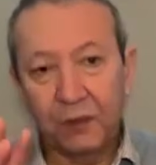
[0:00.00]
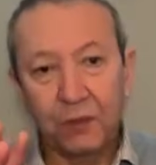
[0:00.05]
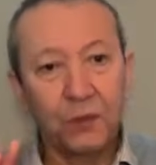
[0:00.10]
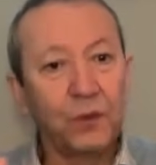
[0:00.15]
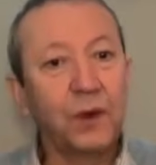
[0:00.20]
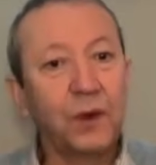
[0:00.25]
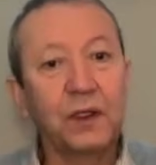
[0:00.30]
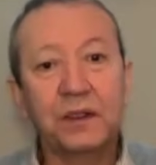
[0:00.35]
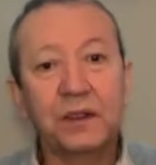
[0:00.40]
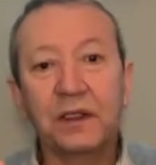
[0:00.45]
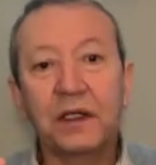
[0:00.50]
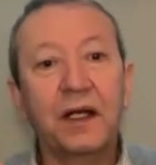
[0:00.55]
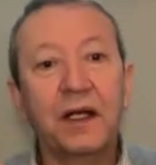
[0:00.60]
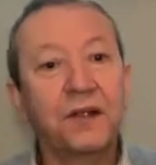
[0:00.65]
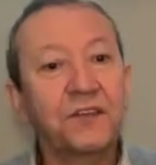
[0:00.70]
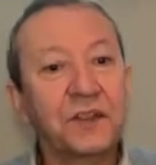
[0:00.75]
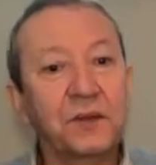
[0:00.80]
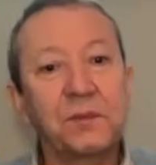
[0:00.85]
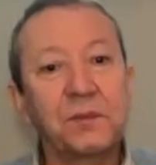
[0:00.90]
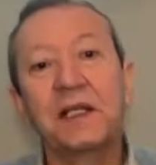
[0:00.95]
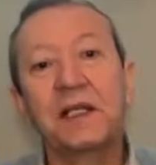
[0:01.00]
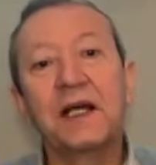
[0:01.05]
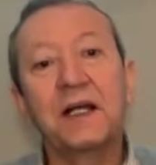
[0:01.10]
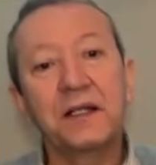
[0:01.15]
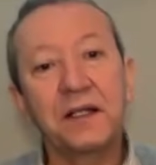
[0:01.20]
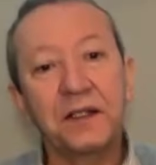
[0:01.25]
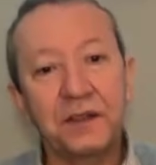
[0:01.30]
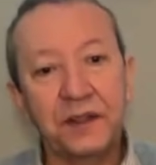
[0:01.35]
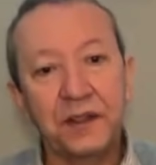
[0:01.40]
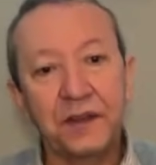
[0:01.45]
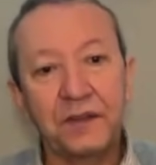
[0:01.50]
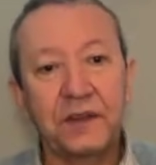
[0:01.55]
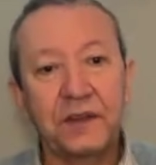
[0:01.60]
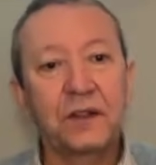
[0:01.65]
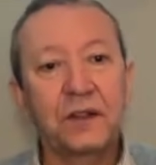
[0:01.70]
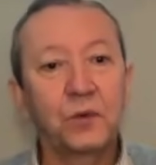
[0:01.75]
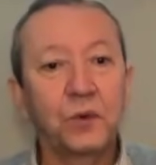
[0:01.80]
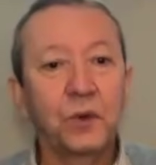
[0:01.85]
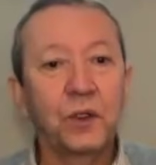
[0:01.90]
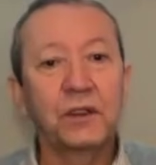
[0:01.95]
What are similarities
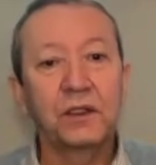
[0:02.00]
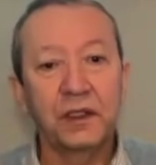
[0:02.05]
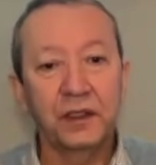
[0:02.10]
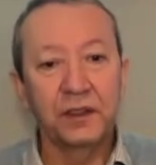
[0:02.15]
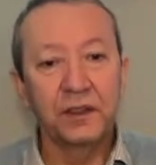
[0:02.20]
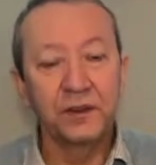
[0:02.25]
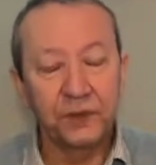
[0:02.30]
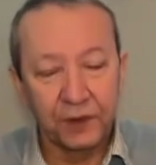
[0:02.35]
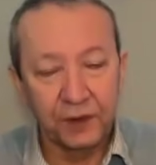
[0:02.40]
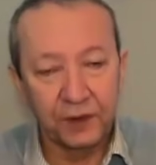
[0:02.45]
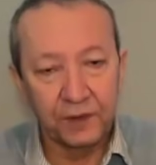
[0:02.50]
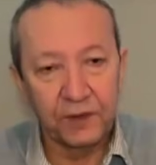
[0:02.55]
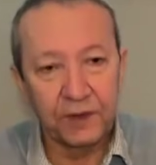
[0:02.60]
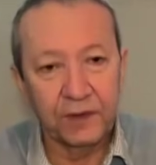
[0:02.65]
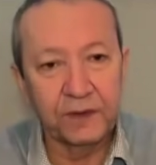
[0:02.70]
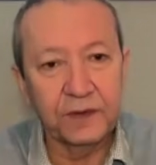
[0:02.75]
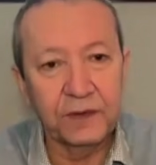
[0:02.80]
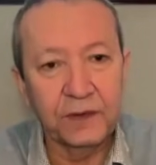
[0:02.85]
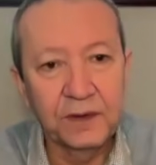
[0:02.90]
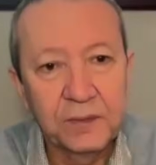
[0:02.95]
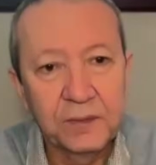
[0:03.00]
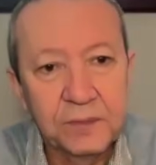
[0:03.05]
and what are differences?